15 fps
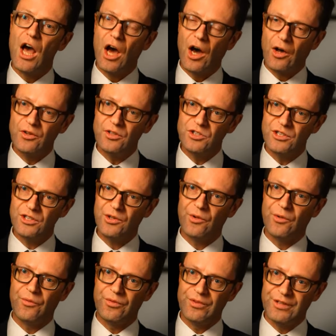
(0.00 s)

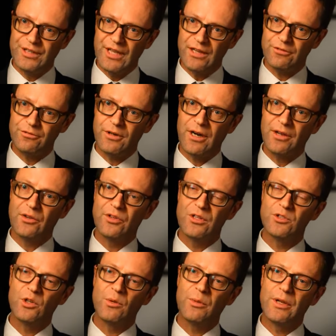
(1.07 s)
Until that final
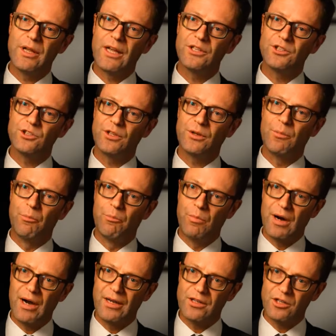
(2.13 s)
determination
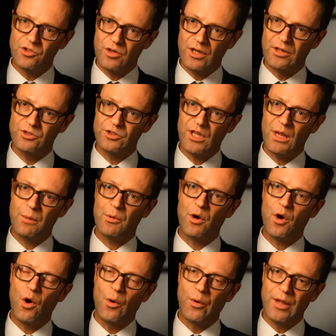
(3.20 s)
by the trial chamber
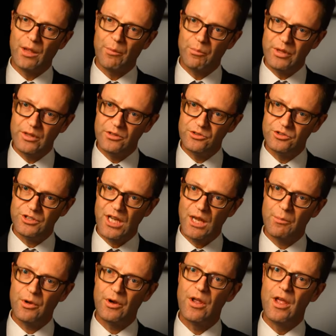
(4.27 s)
or the appeals
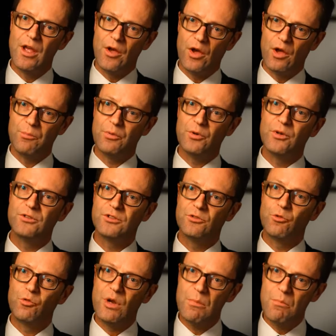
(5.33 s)
chamber, a
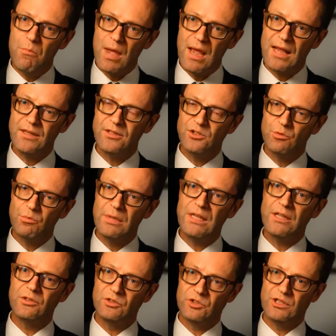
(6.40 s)
person remains to be
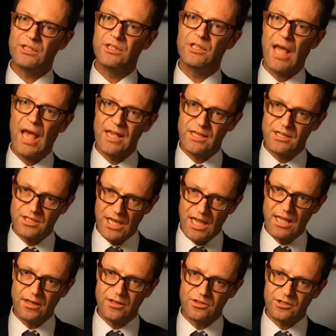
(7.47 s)
considered as
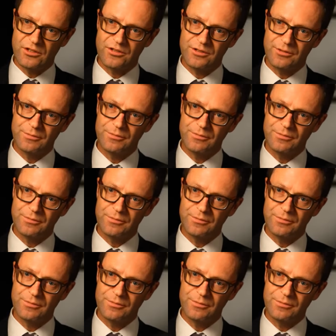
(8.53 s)
innocent.